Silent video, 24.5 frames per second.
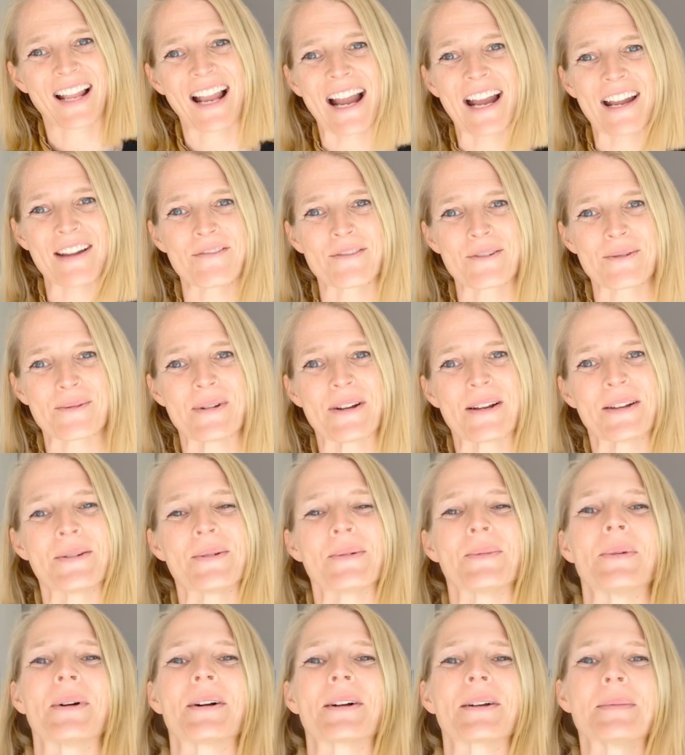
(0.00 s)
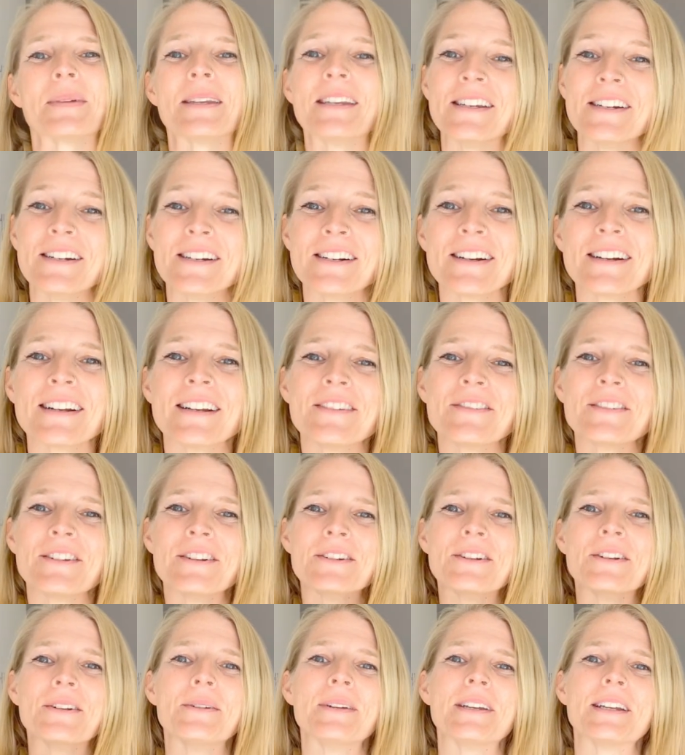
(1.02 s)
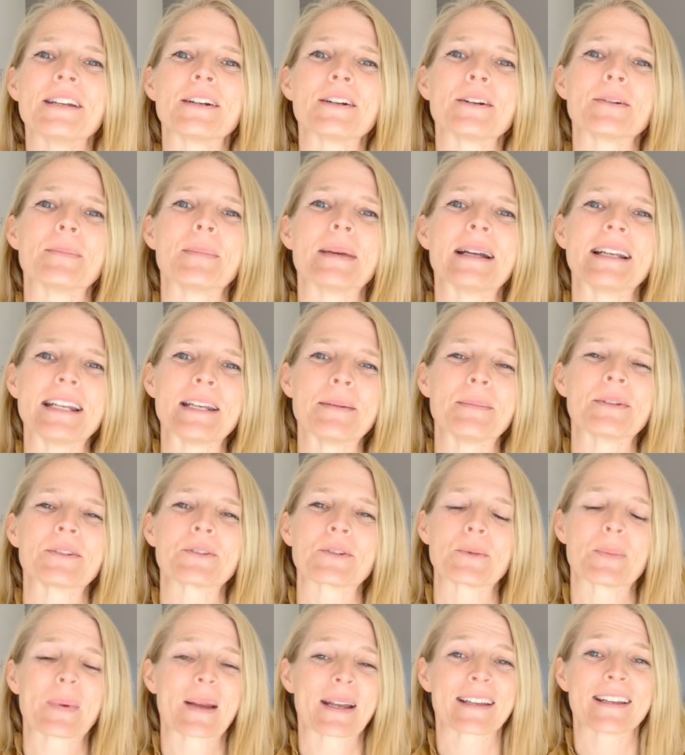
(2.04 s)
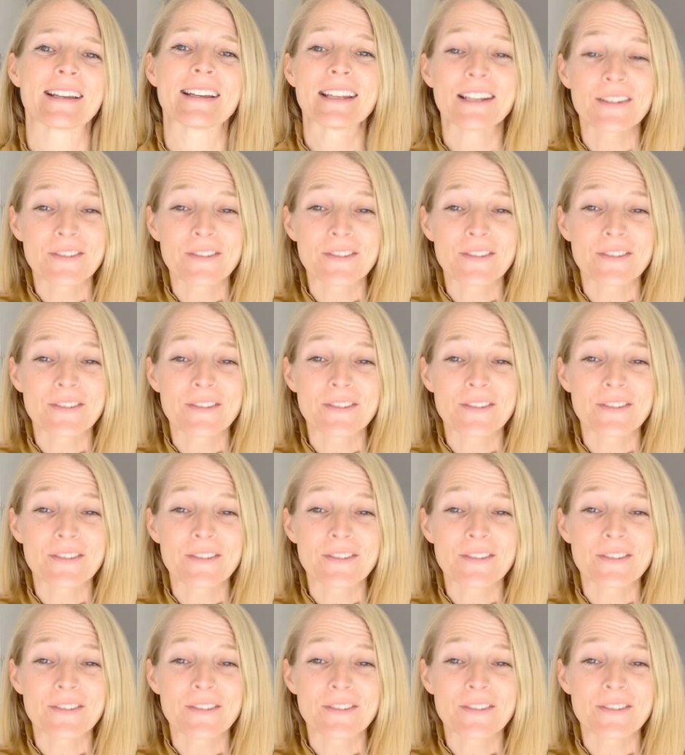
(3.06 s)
Hi everyone, welcome here. If you're new here, my name is Rebecca.